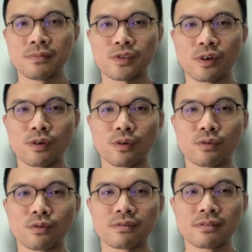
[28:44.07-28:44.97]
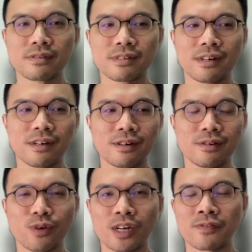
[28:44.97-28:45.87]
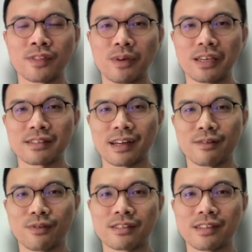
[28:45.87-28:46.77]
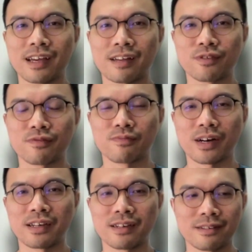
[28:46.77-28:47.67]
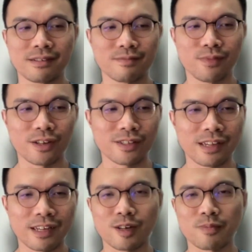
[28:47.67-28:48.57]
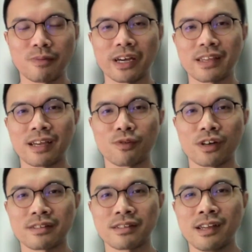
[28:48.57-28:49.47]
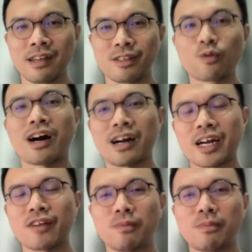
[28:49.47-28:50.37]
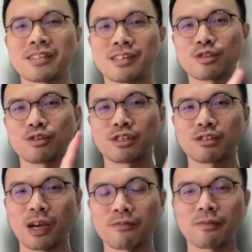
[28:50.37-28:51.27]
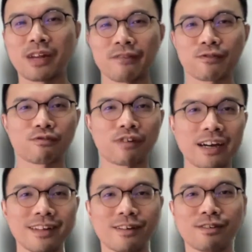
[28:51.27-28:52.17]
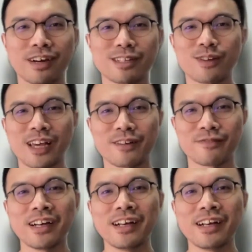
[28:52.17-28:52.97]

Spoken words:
So one of the debates I once had with my boss at Shopee back then was to archive a message, should you swipe from left to right or right to left?